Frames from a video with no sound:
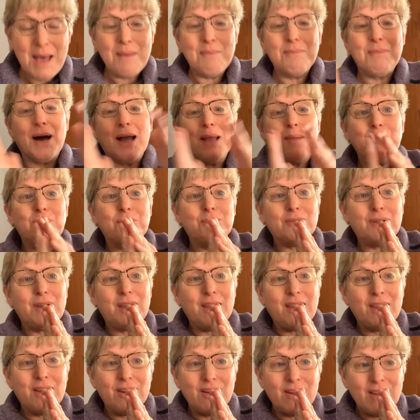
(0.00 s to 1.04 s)
by
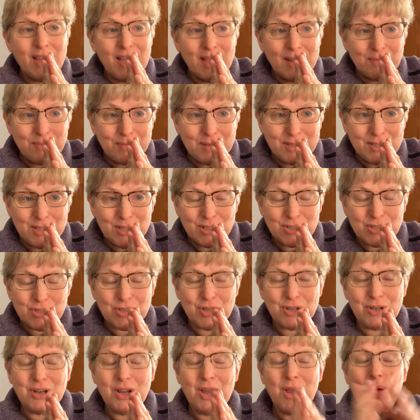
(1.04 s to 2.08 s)
prayer and
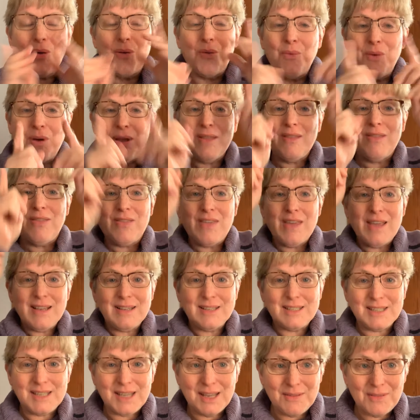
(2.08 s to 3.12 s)
petition, with
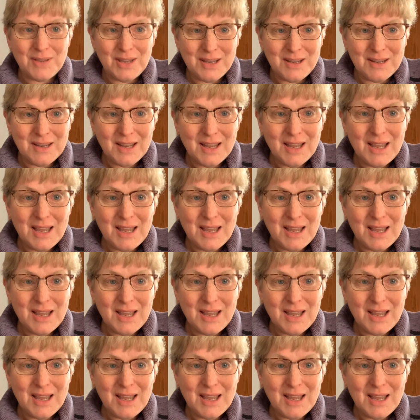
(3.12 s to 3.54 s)
thanksgiving,